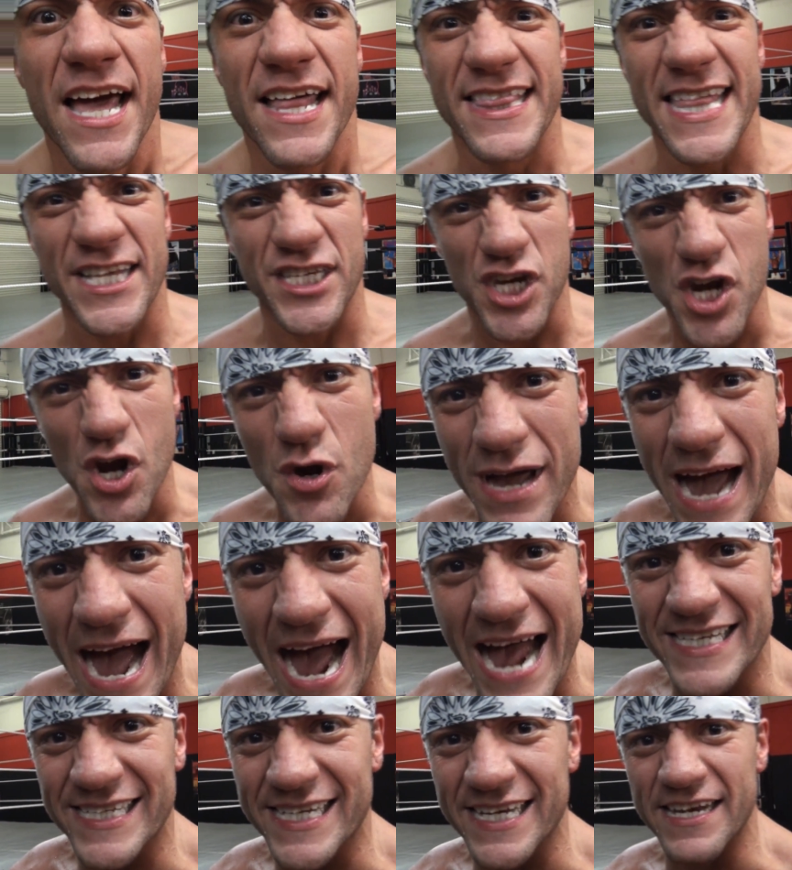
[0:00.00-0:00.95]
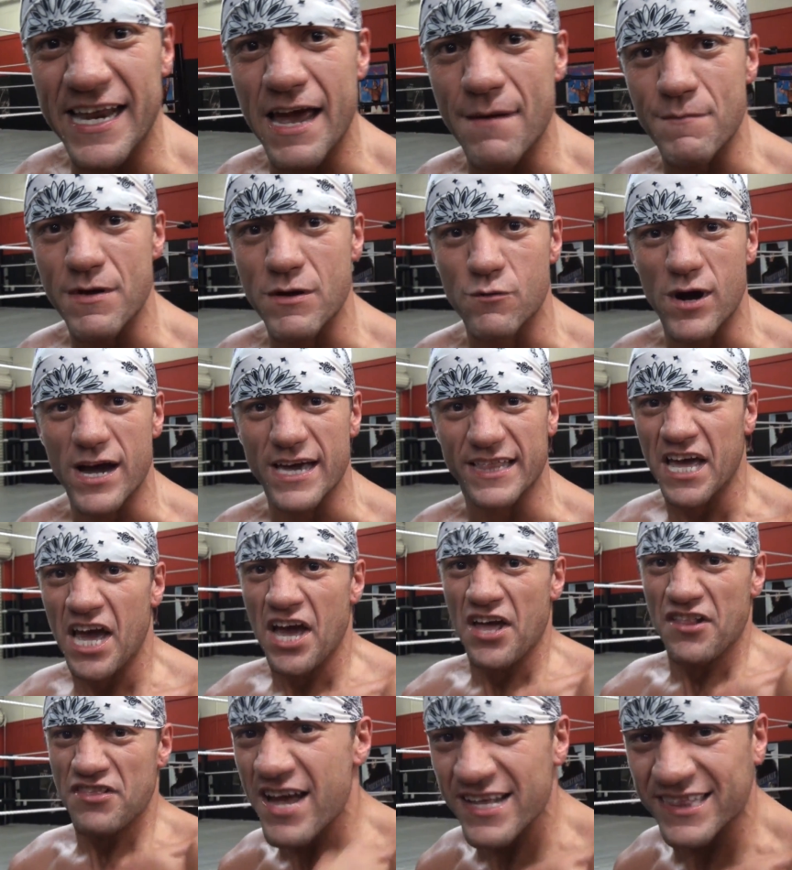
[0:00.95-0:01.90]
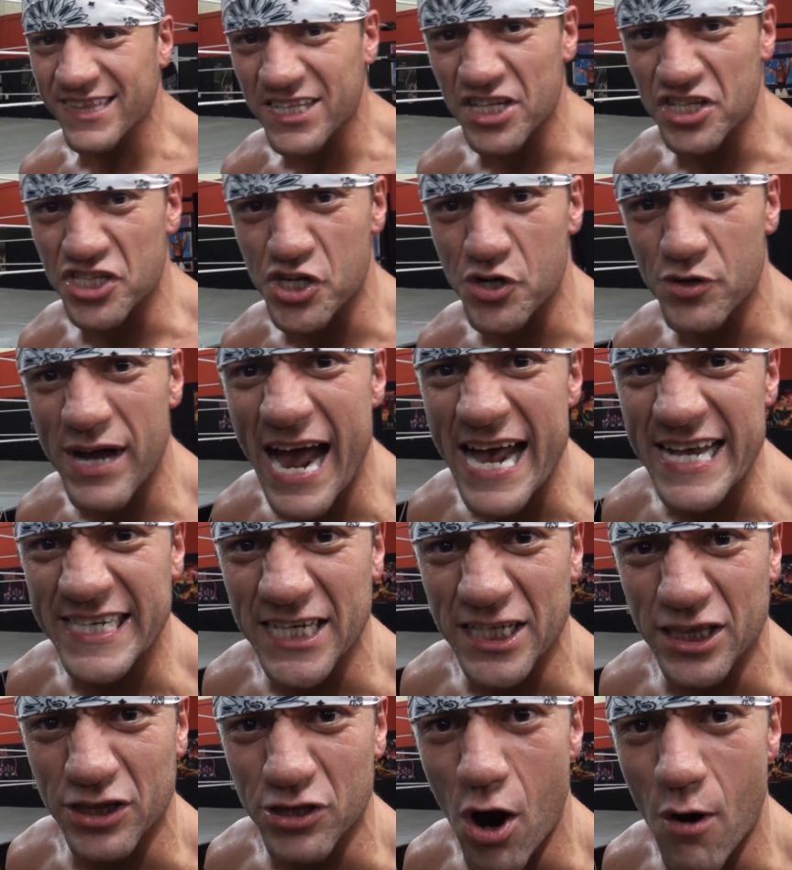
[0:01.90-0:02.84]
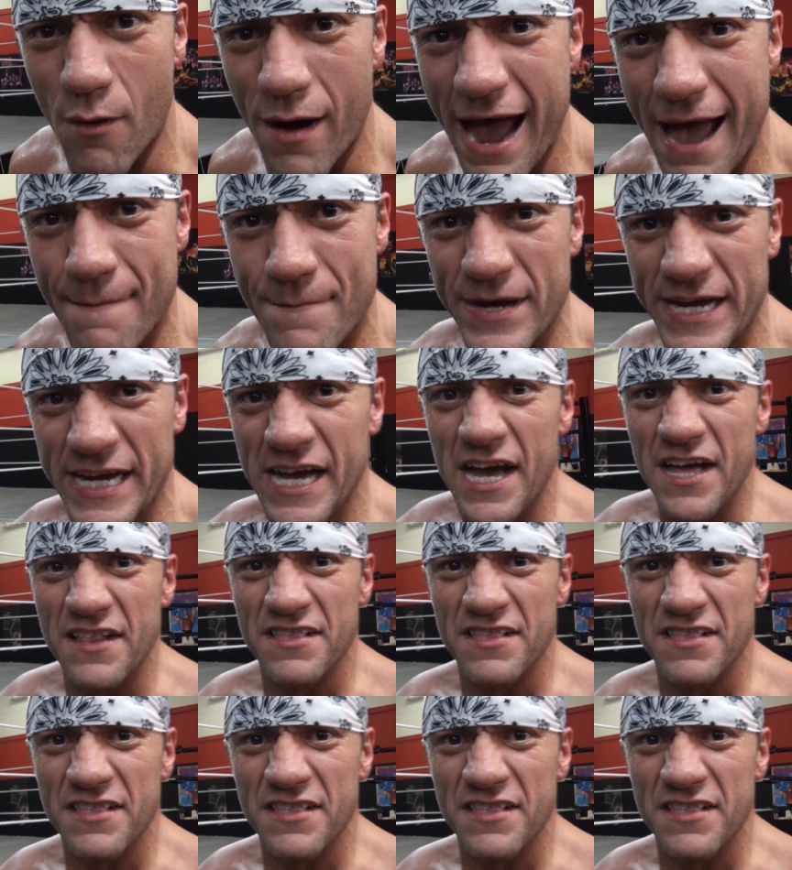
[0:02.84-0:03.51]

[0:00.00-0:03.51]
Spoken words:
that you guys can hit me with, nothing that you guys can throw at me,